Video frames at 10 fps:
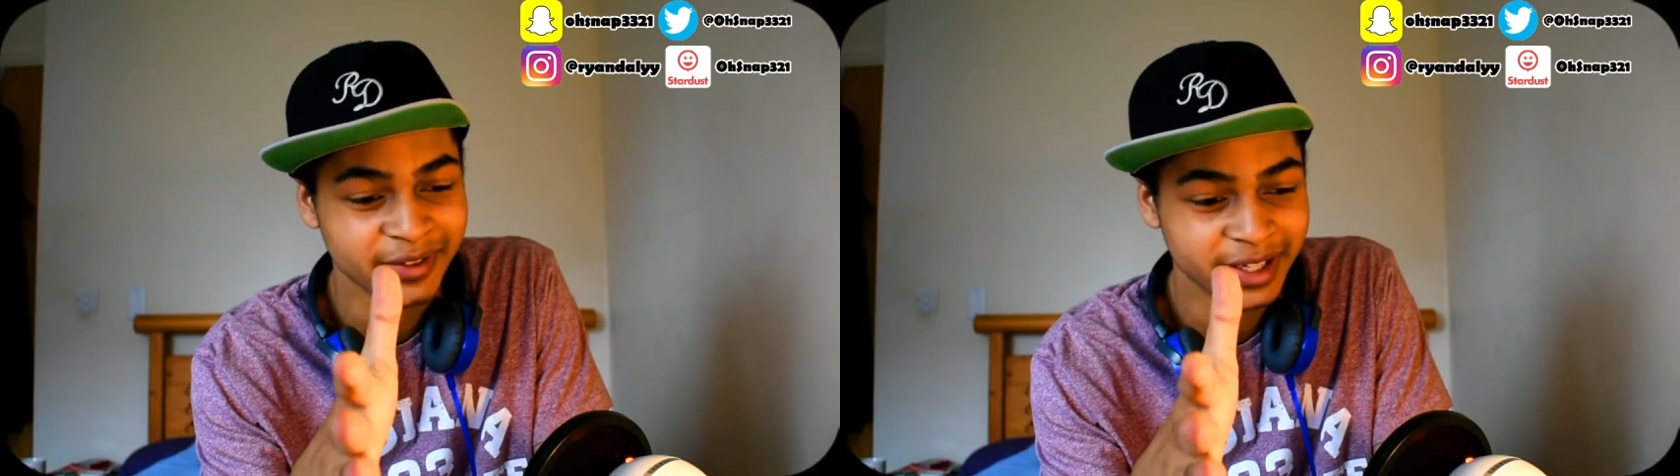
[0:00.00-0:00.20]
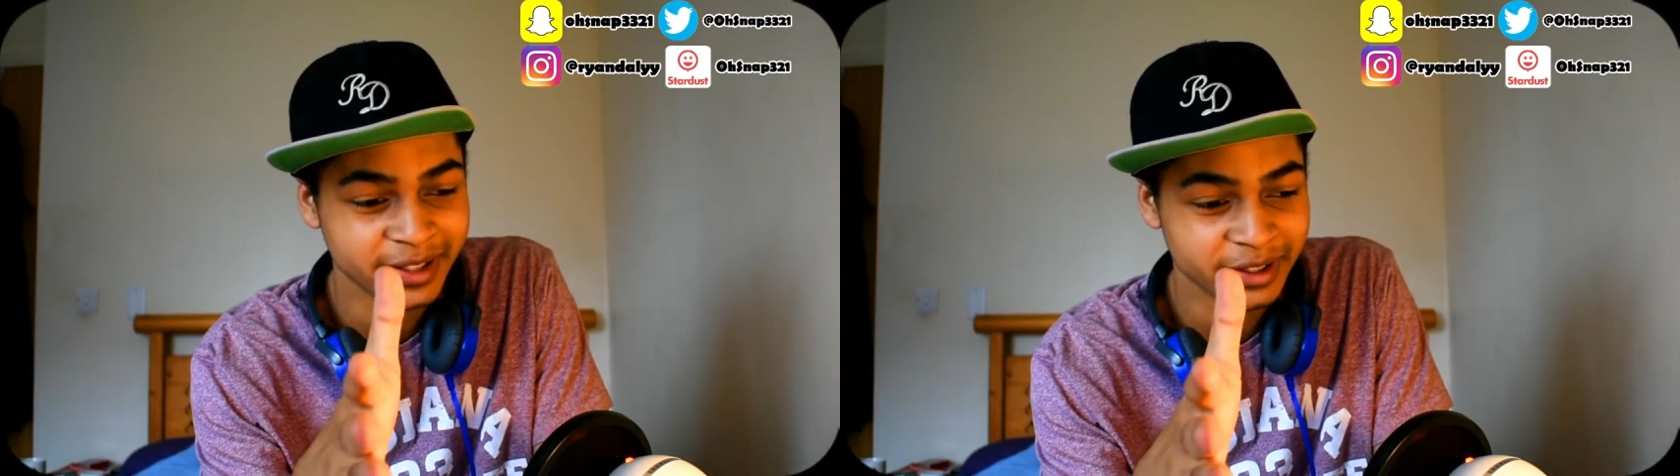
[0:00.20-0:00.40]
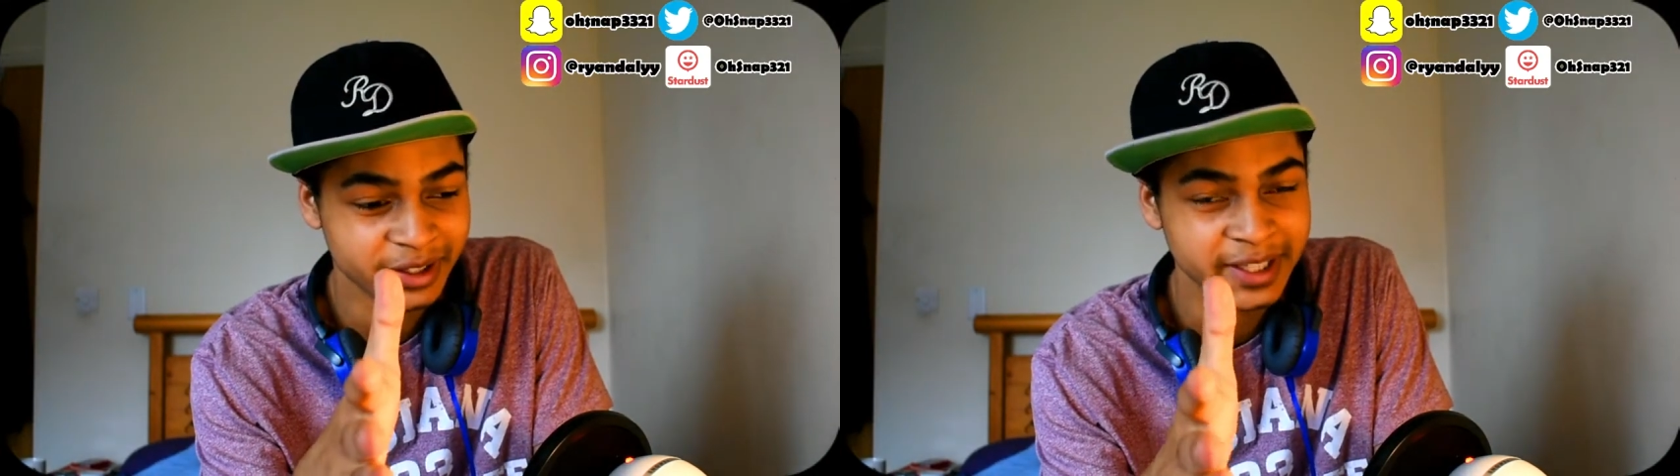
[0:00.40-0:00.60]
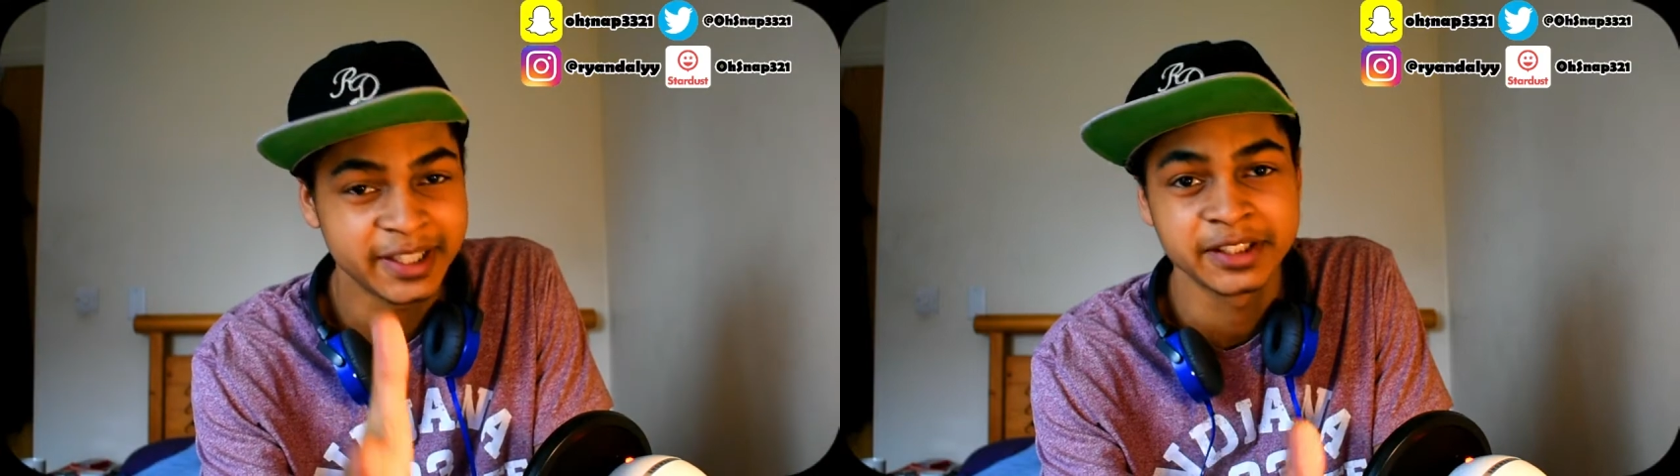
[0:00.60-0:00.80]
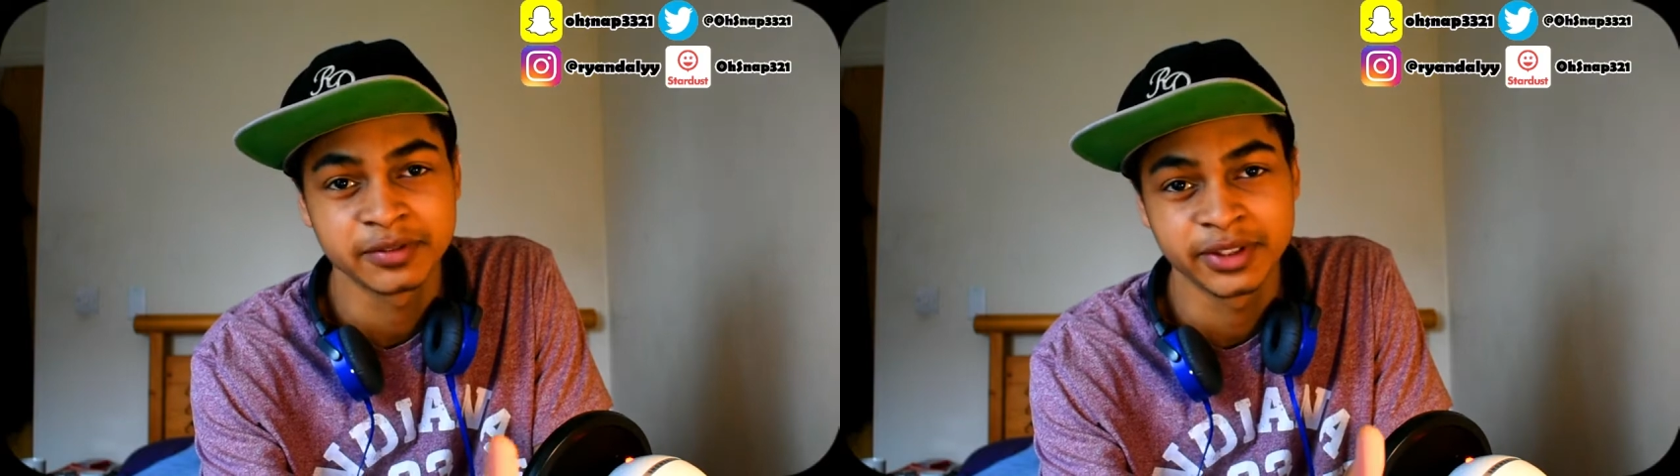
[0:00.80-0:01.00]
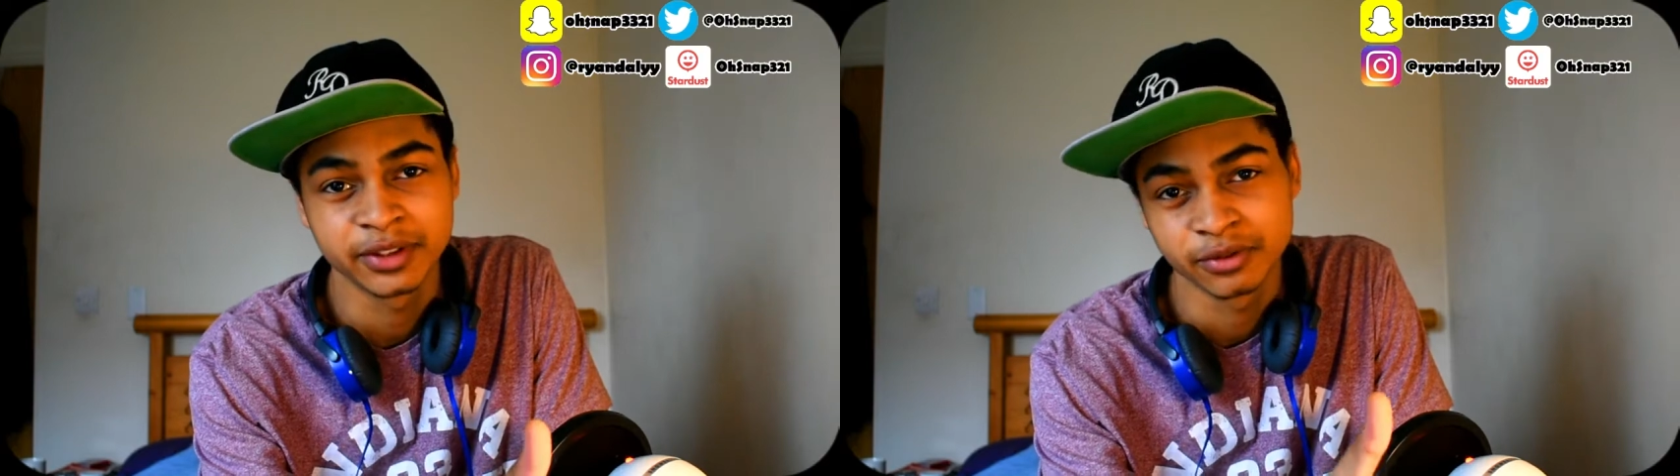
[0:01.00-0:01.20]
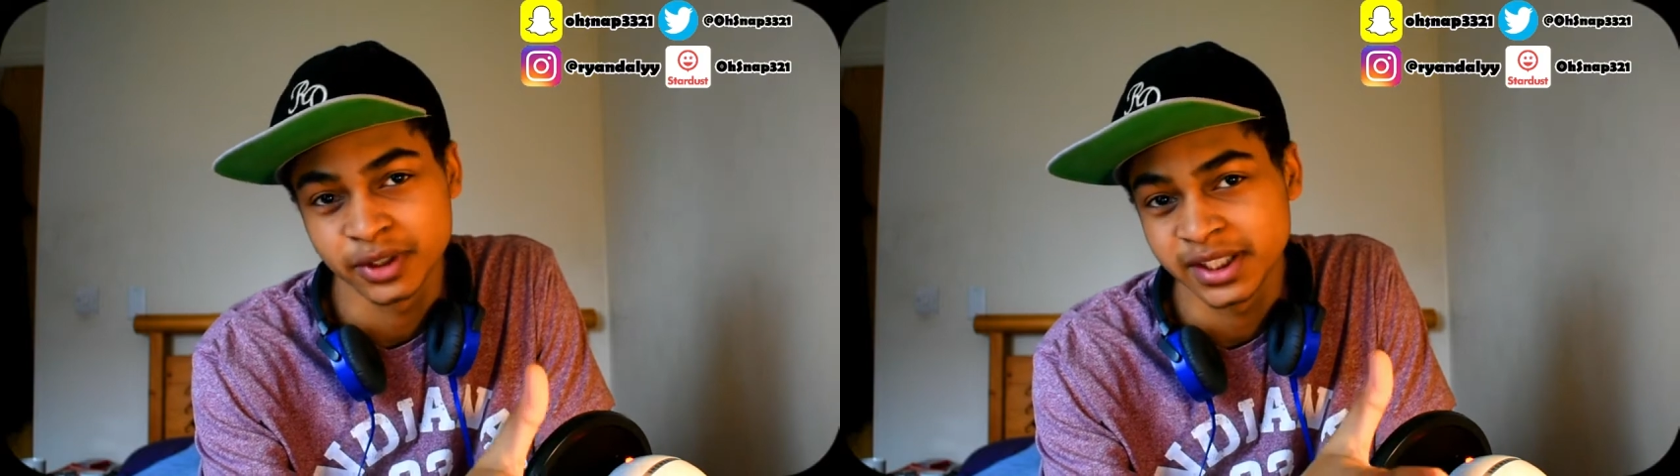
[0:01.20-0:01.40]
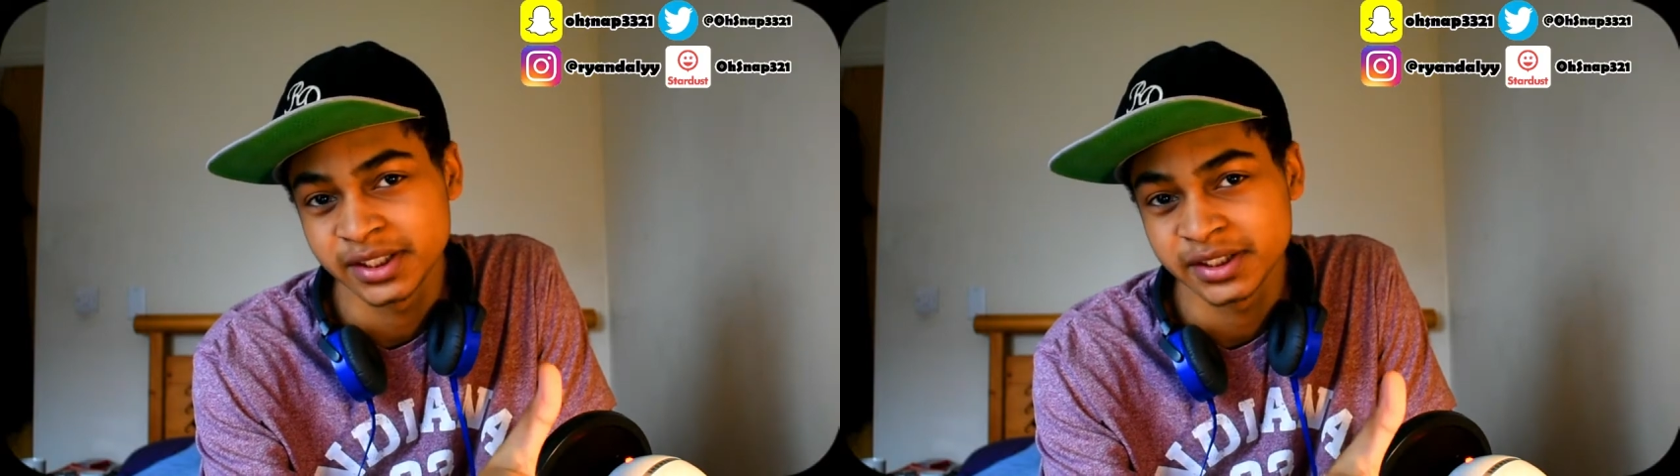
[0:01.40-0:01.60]
like a history of
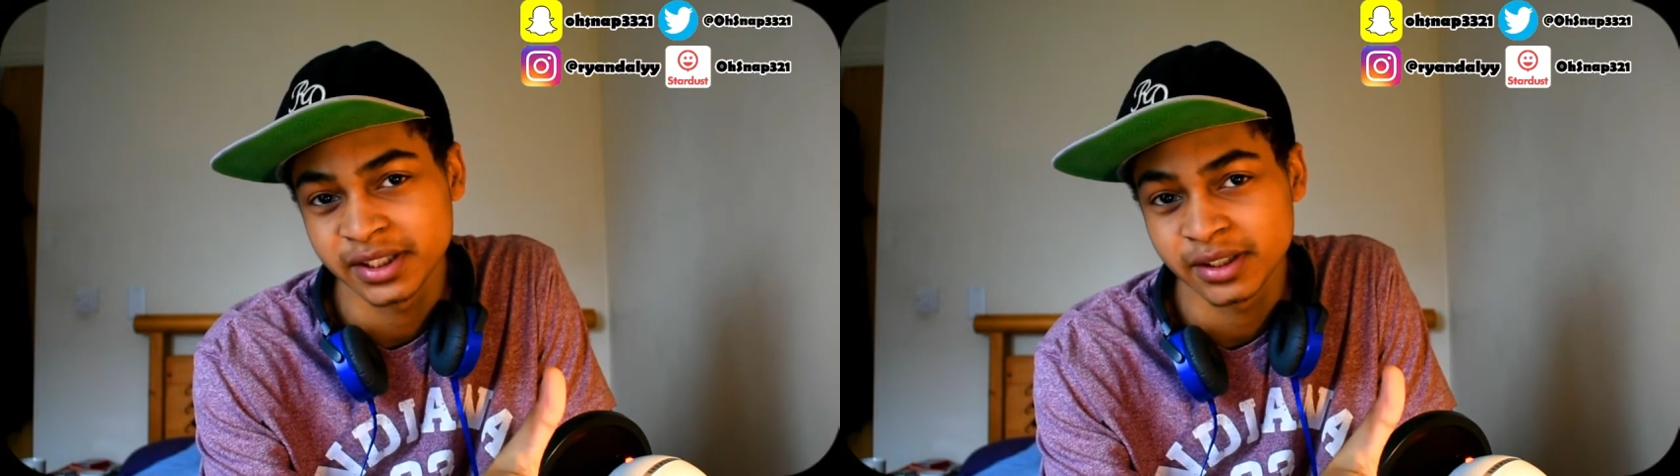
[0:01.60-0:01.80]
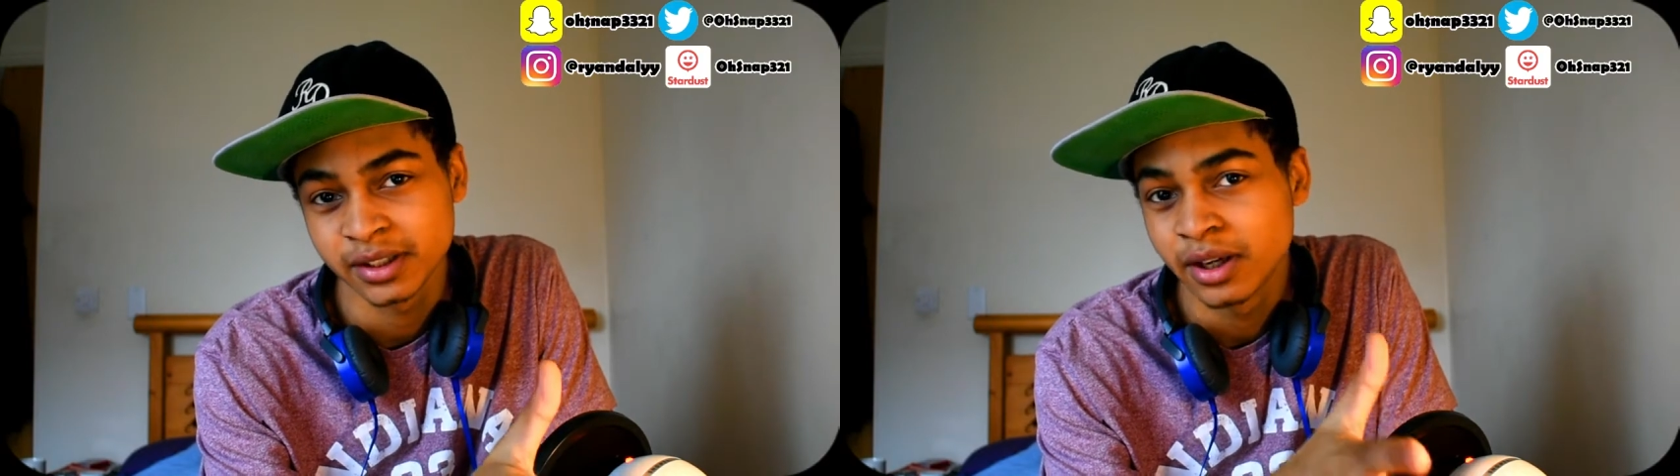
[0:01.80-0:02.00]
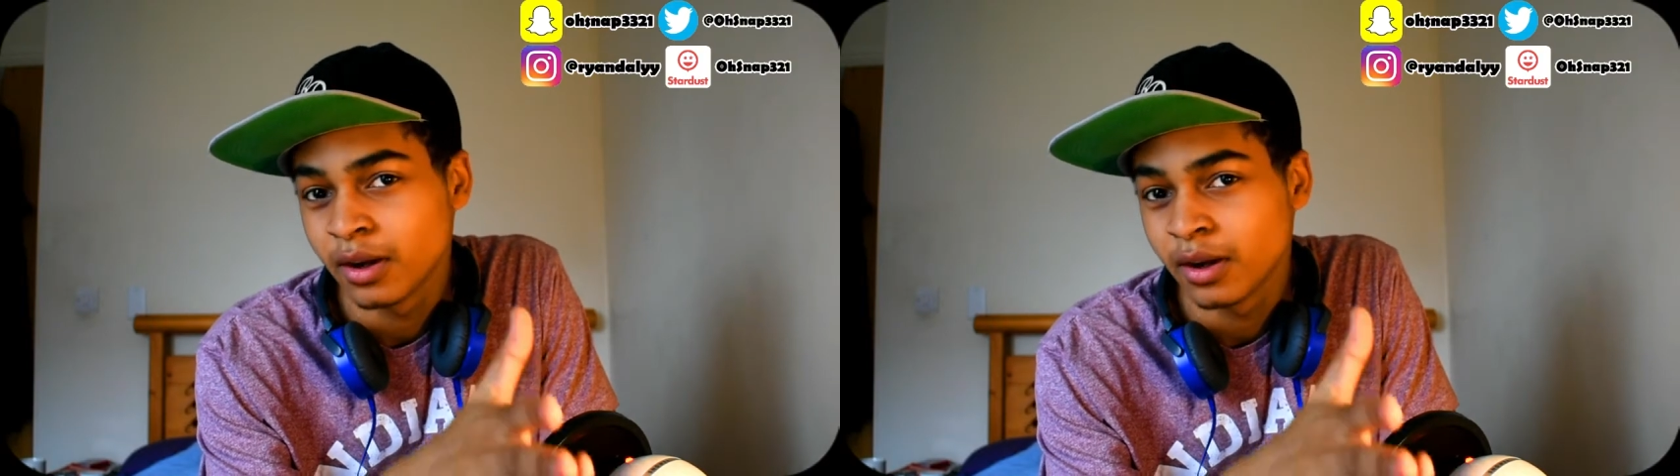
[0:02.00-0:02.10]
releasing